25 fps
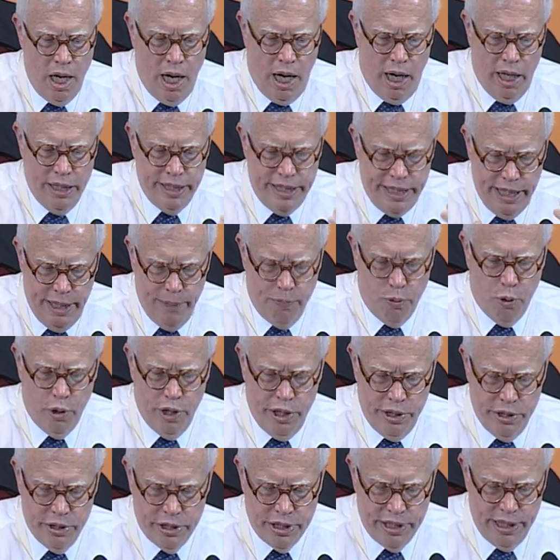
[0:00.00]
a deeper
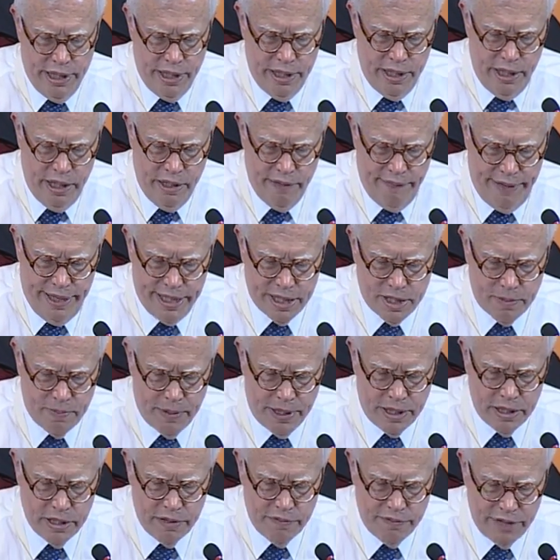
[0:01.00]
understanding of
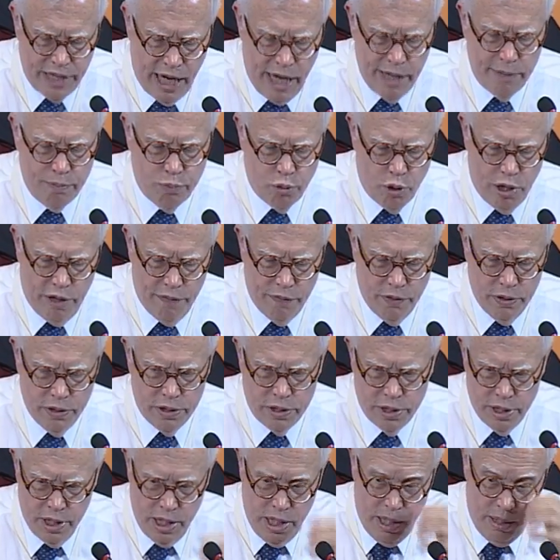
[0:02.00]
aspects of time
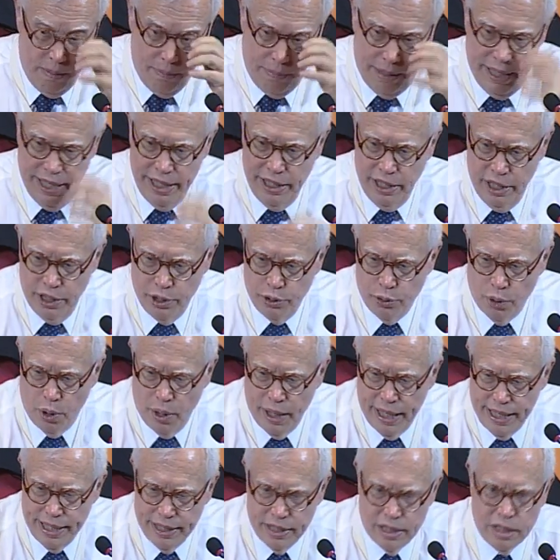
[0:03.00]
preference by
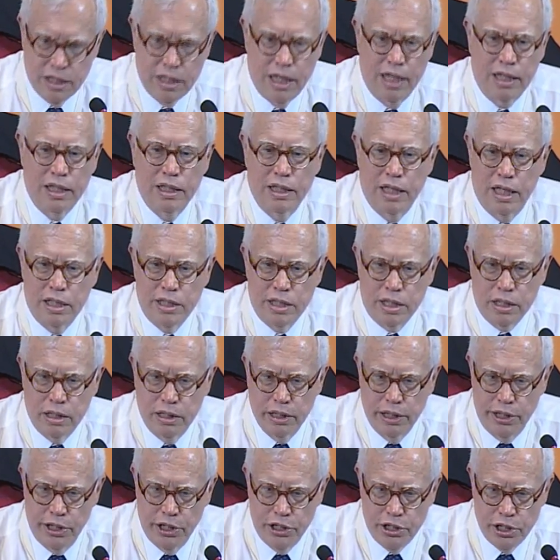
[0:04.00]
drawing on the psychological
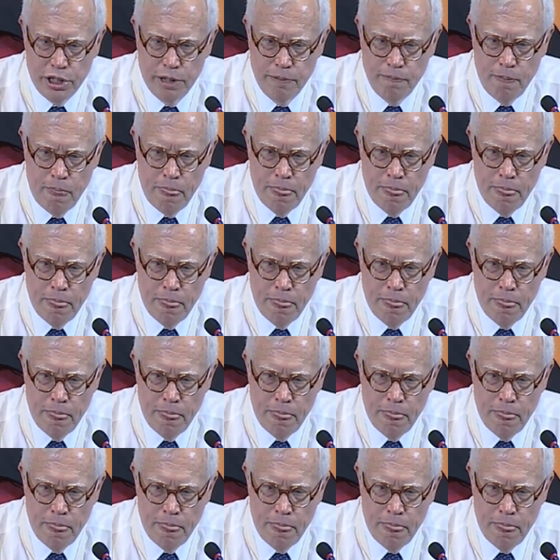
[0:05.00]
literature.